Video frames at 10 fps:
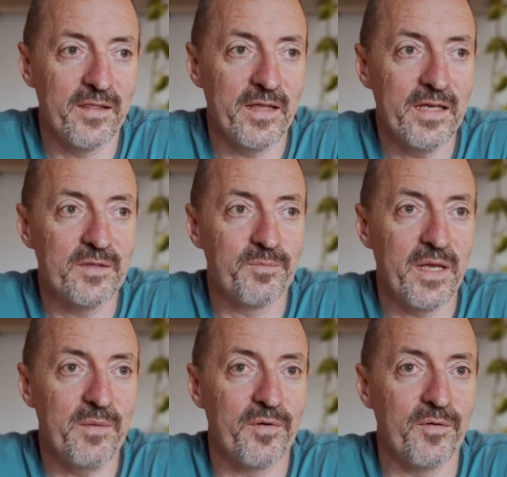These
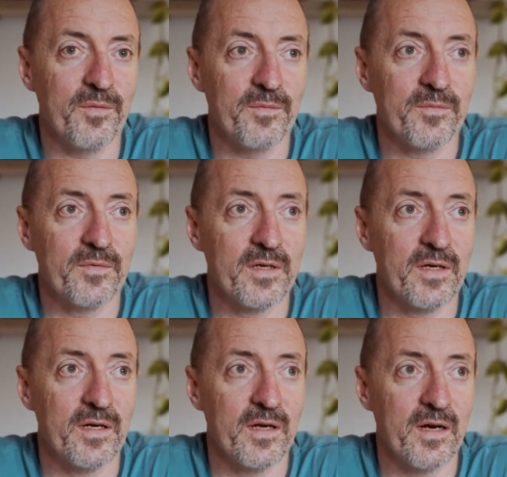people
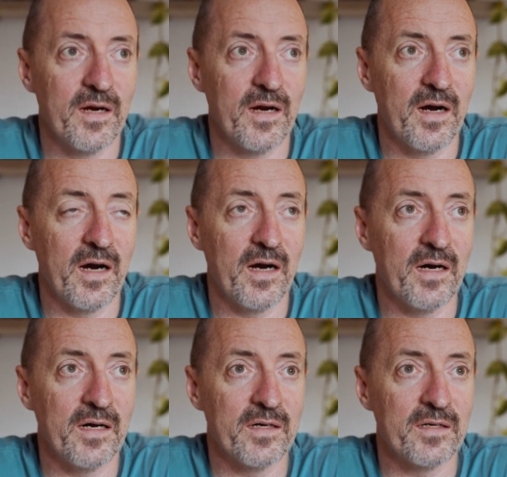
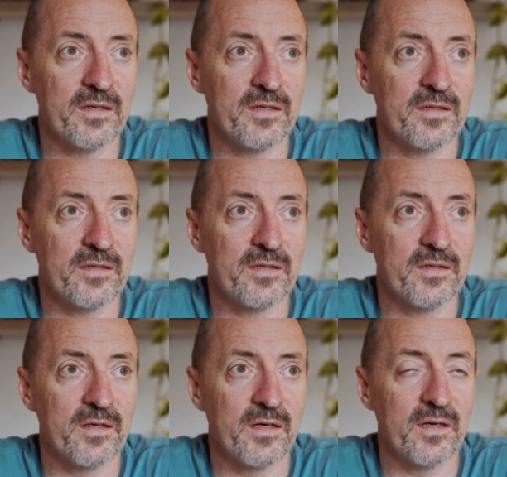are
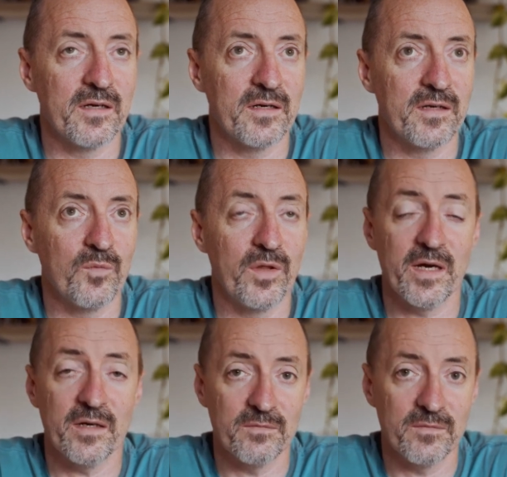
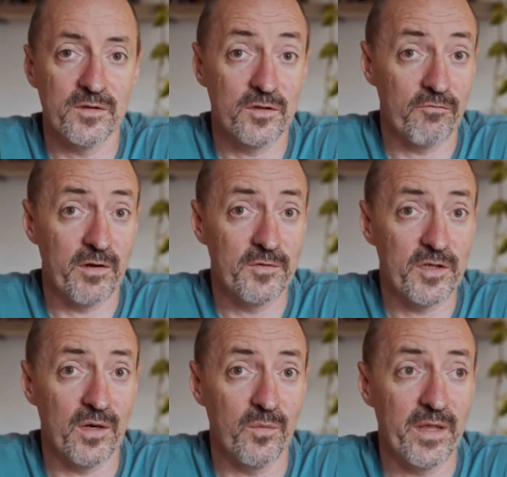without
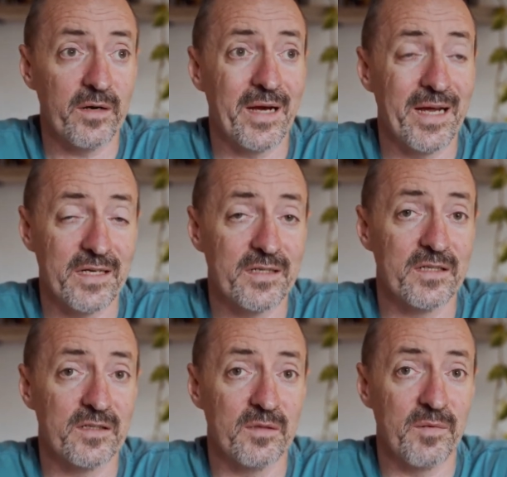scripture, without
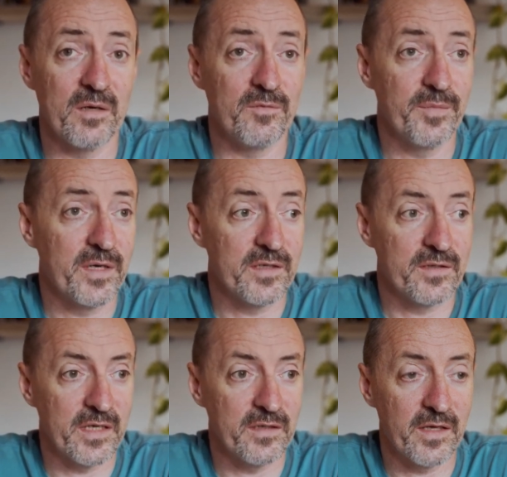access to the Bible, because
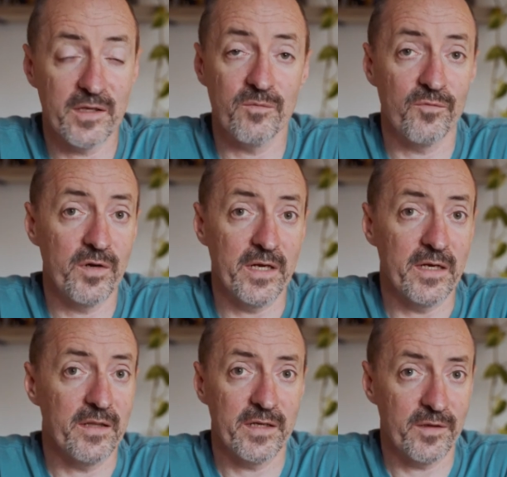they don't read
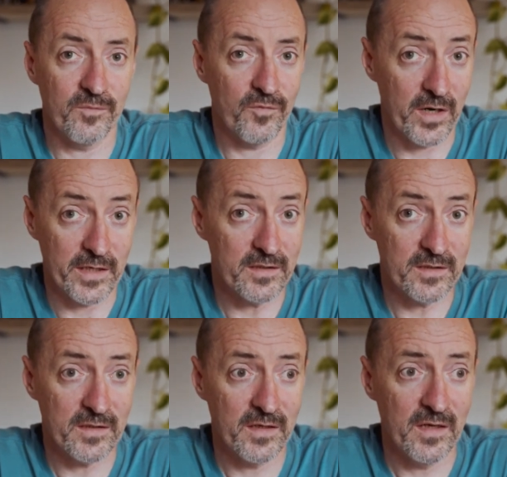and they don't write.